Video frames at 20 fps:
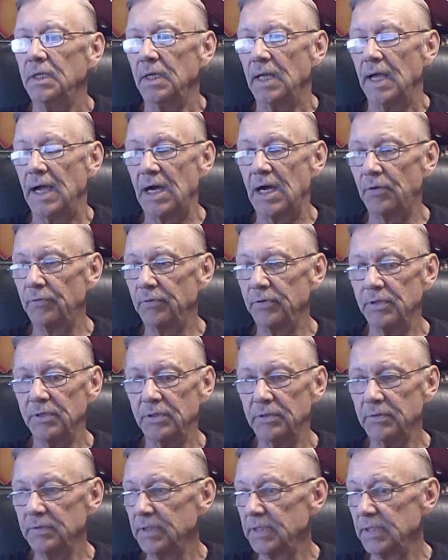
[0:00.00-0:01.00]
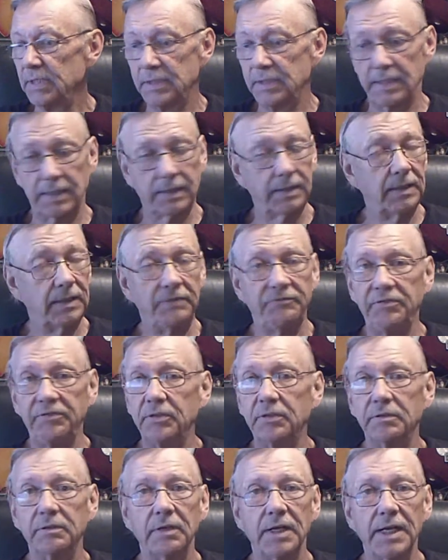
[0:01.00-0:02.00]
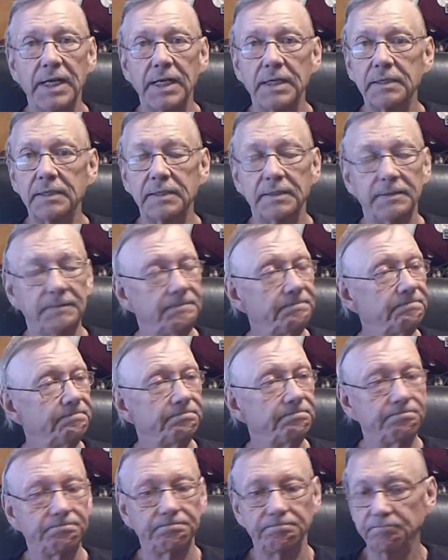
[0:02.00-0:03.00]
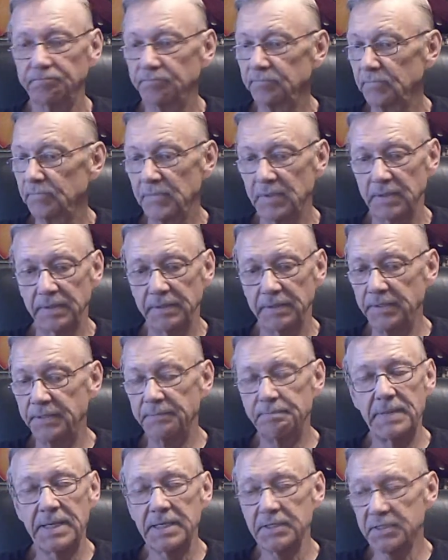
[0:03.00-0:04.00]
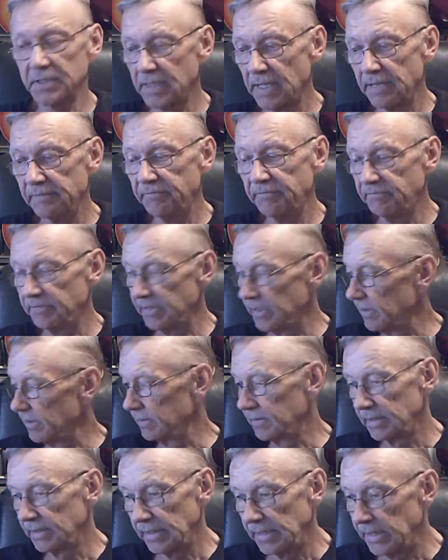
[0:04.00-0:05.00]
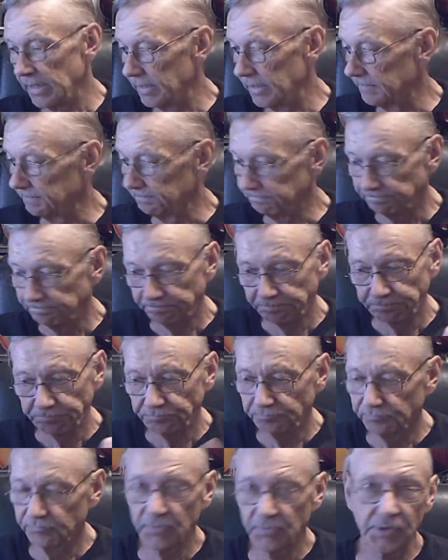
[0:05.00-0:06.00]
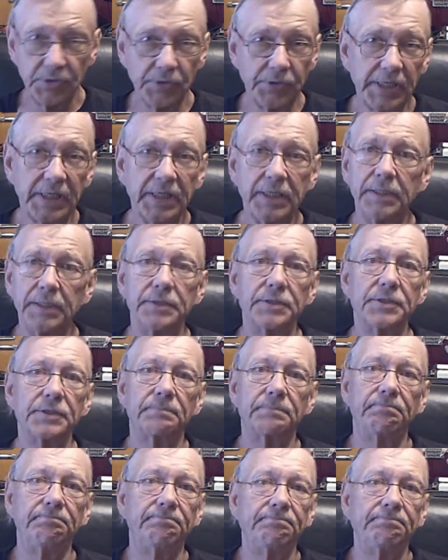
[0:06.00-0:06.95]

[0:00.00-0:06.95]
How we're doing is I feel great. The best I've felt in 30 years.